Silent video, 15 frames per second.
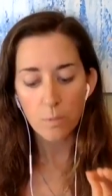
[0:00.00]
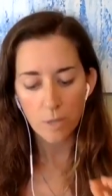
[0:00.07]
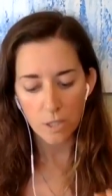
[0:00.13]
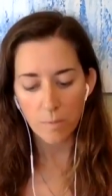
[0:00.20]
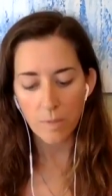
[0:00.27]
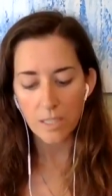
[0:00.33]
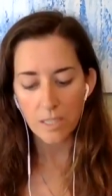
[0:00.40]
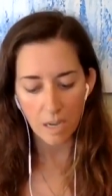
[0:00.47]
much
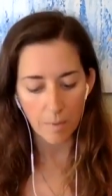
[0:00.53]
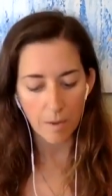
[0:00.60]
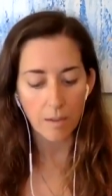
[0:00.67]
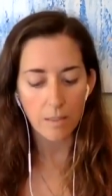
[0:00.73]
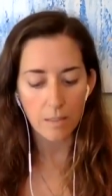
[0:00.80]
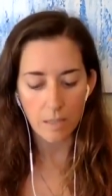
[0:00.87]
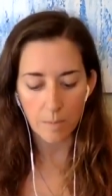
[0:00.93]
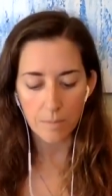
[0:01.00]
of my time and I
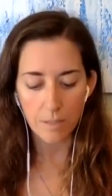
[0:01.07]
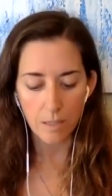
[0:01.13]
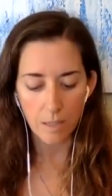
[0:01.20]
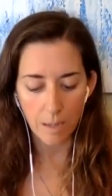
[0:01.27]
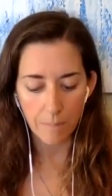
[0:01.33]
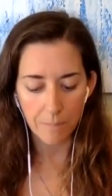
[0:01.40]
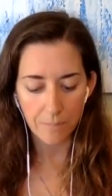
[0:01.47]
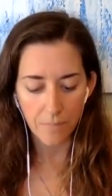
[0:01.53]
stopped it.
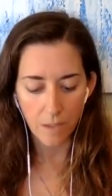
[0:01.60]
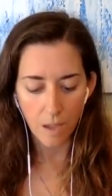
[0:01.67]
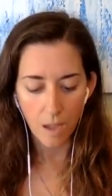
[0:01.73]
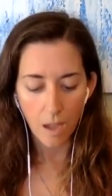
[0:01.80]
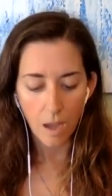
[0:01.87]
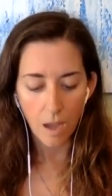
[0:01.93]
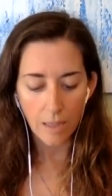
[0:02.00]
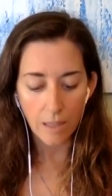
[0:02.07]
Yeah.
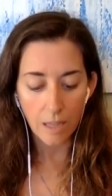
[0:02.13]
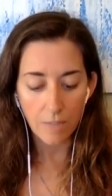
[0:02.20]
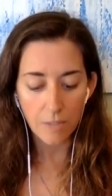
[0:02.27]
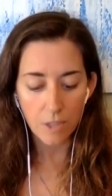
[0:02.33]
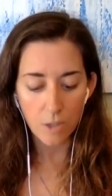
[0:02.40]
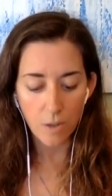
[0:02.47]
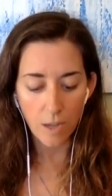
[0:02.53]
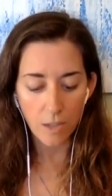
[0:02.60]
I'd love
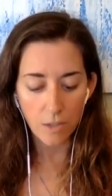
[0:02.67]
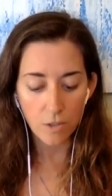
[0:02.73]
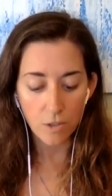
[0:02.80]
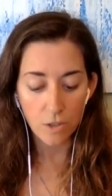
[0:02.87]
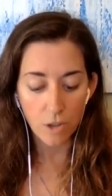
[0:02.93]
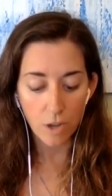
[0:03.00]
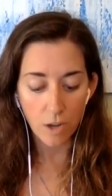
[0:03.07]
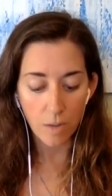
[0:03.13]
to know how you
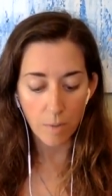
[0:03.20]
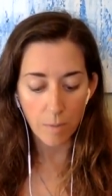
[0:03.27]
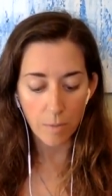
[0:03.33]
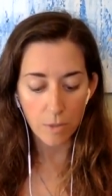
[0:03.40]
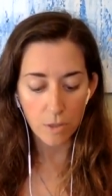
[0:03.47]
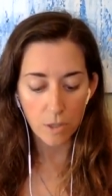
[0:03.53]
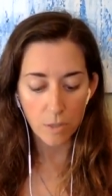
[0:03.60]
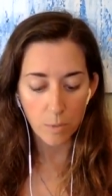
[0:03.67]
started a
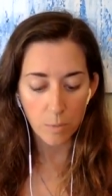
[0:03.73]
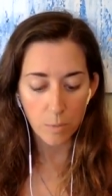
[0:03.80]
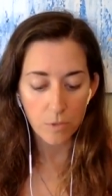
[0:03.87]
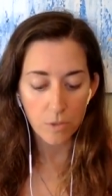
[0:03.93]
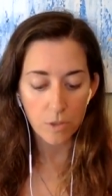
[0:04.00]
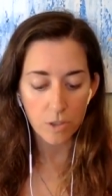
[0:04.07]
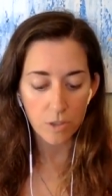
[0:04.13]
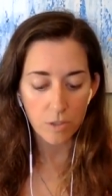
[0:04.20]
membership group
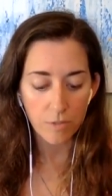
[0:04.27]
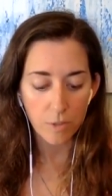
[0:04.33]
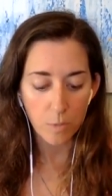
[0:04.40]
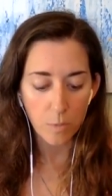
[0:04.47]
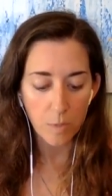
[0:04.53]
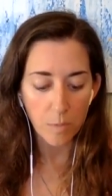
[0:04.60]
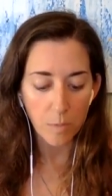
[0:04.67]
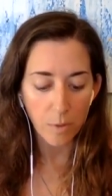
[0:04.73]
with just a few
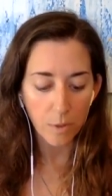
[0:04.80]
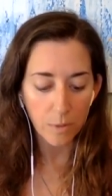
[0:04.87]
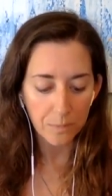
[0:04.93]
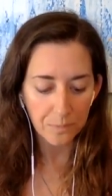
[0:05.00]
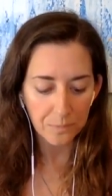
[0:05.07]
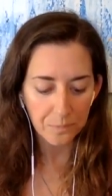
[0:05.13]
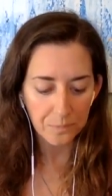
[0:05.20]
people.